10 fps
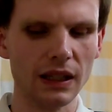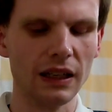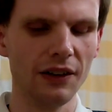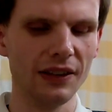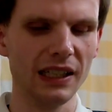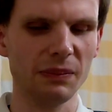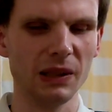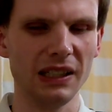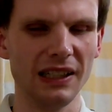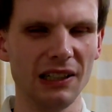On this
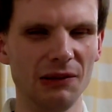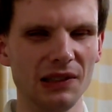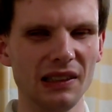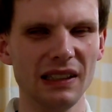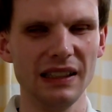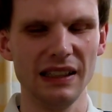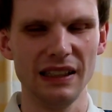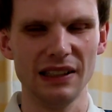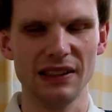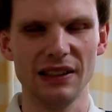particular one,
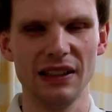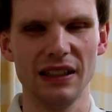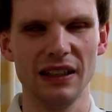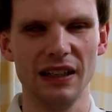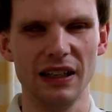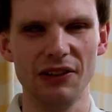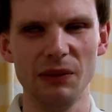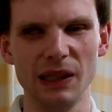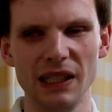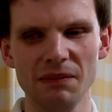it's
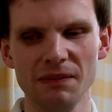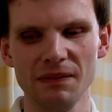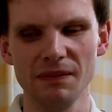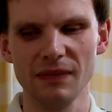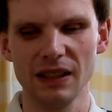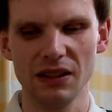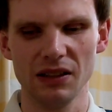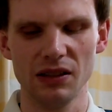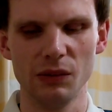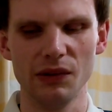aluminium.
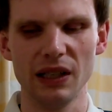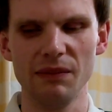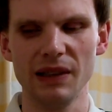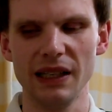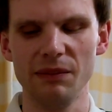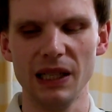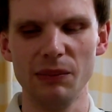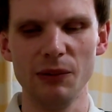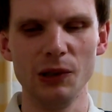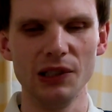Some of them it may be
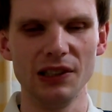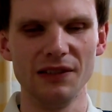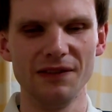wood.